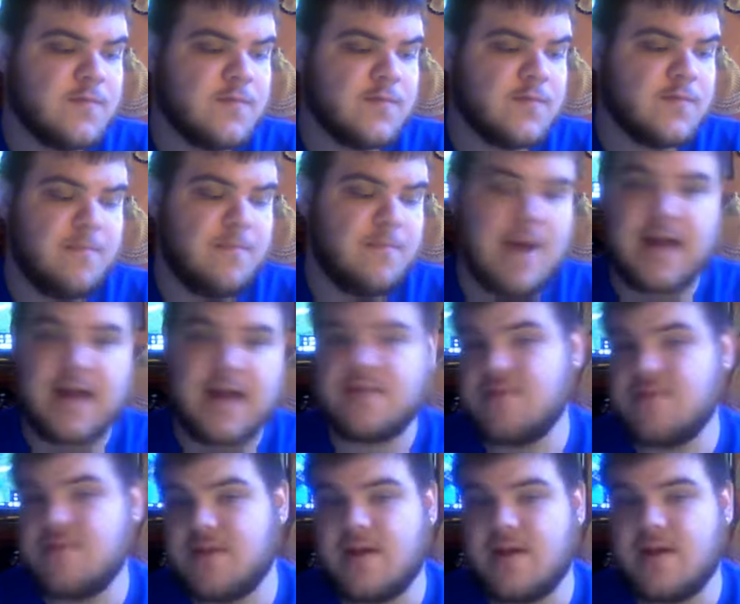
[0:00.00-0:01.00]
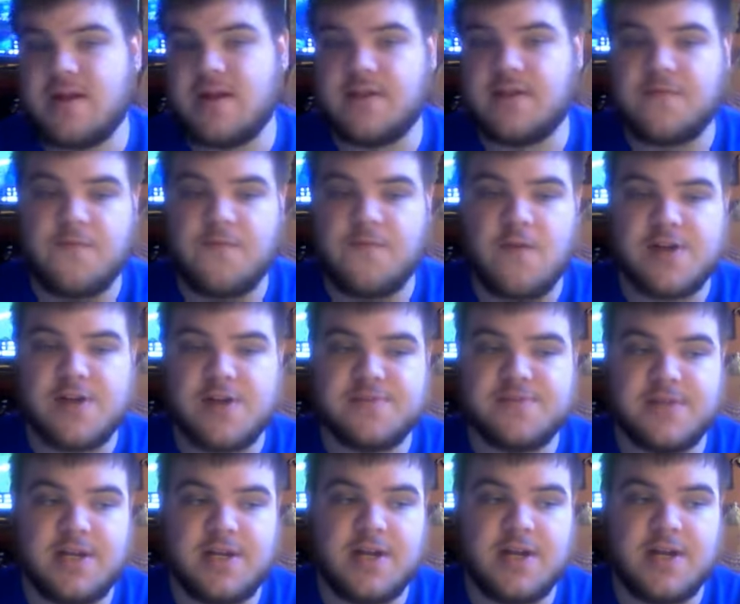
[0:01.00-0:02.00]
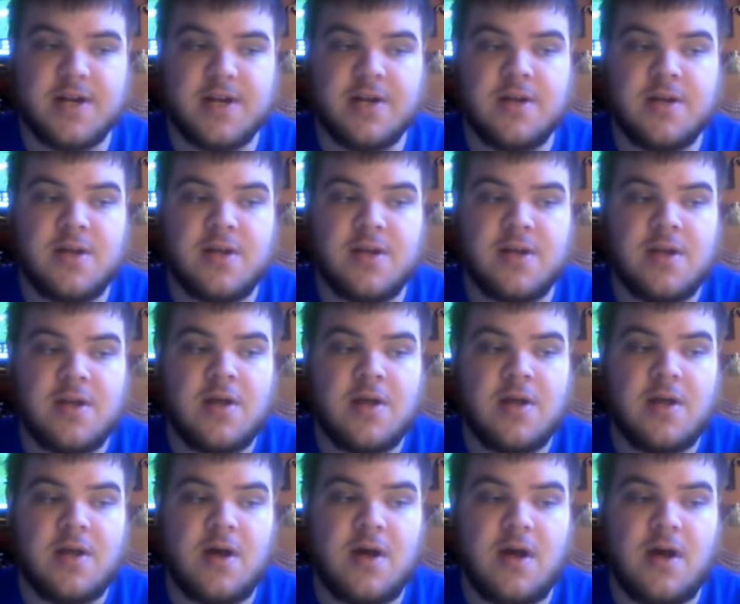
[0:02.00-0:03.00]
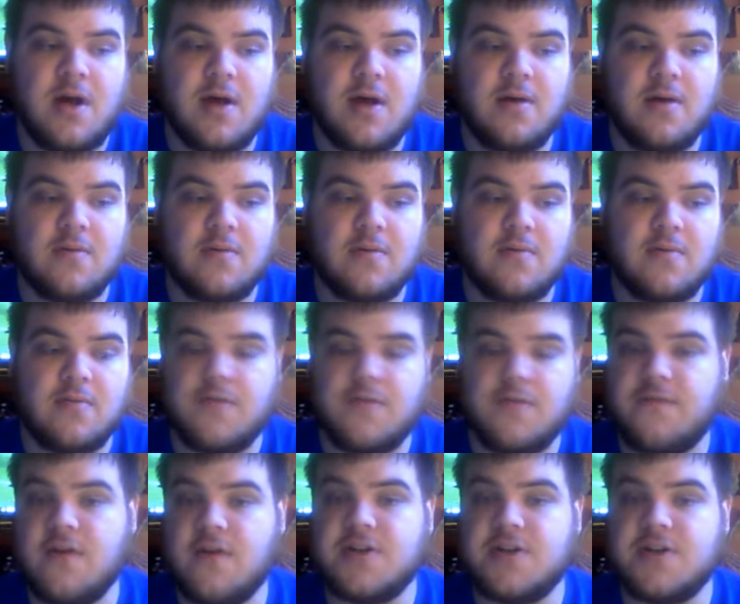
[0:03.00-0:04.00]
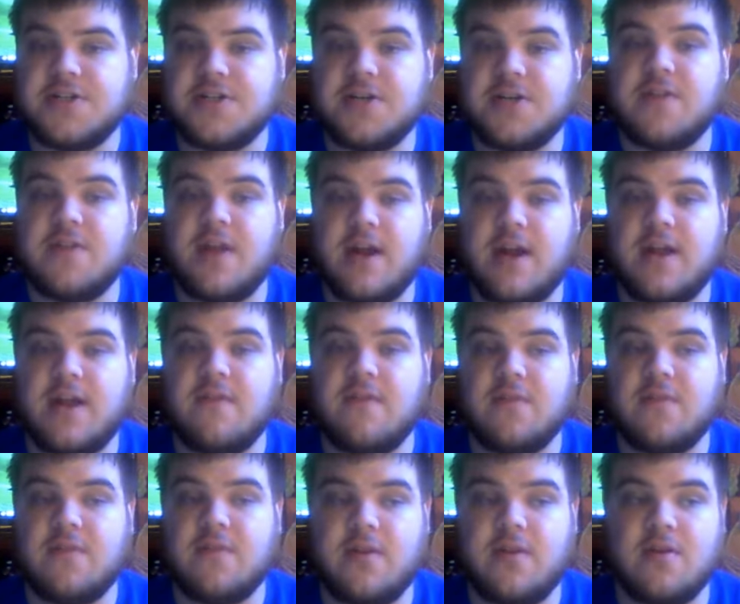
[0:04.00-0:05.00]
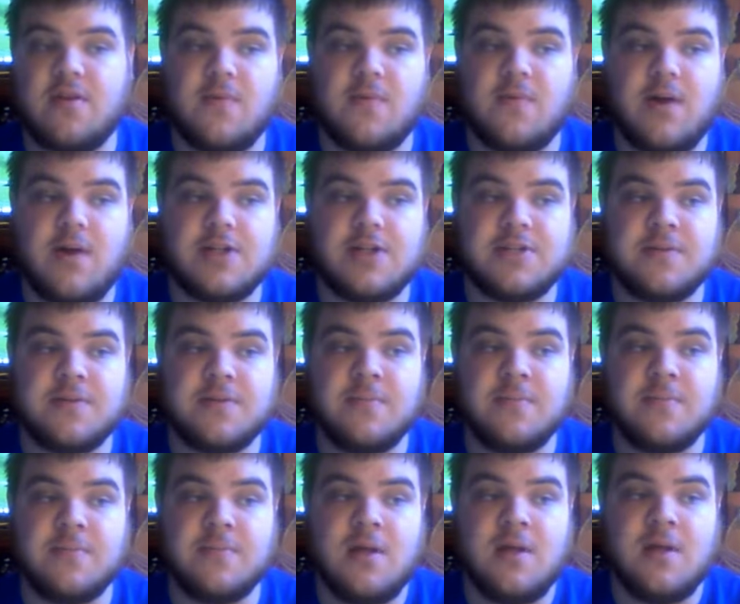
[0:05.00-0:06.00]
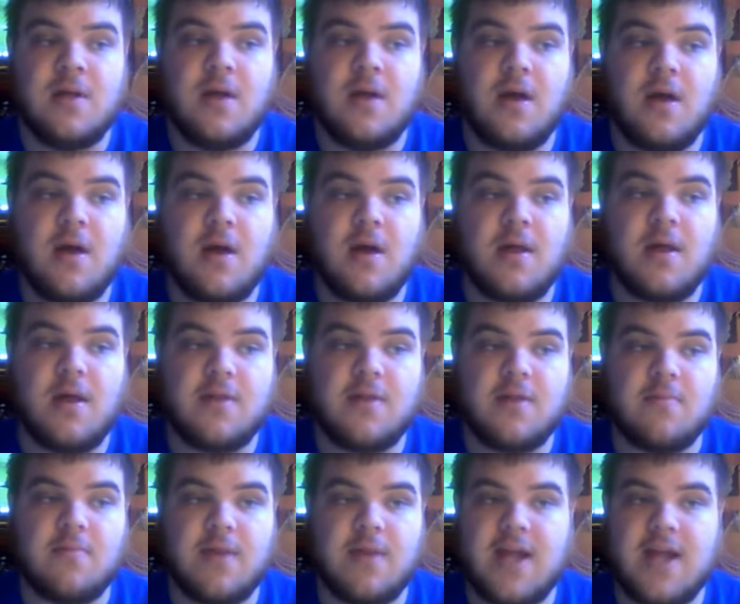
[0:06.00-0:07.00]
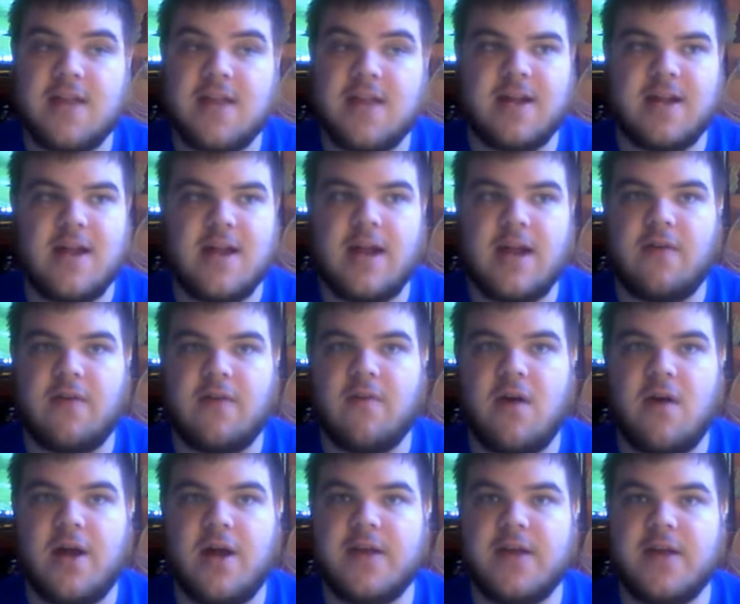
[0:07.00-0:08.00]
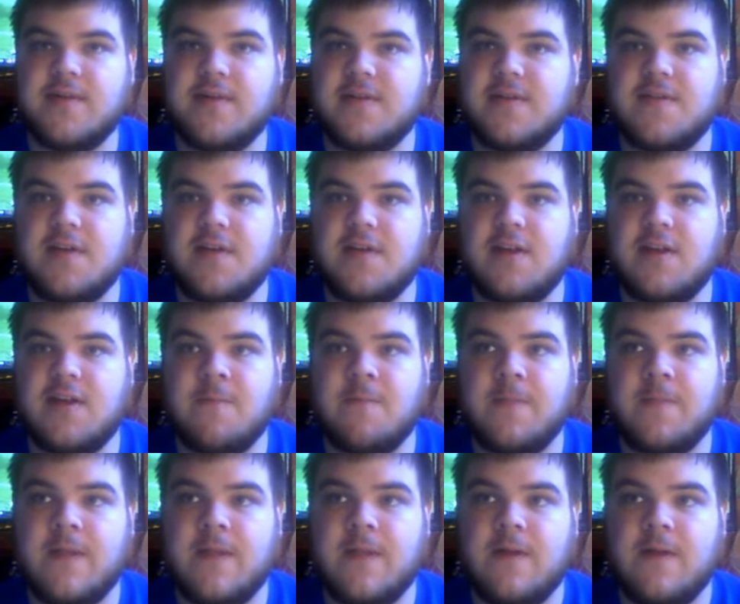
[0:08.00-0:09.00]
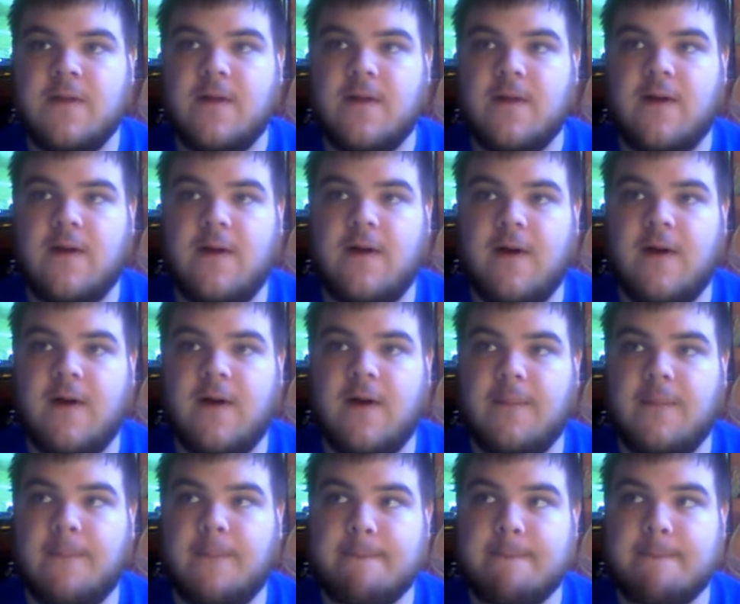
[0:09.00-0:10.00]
Max Quinzani's freshman year. Was the first year that I definitely started watching him. That's when he had like Ned Karate on the team. Um,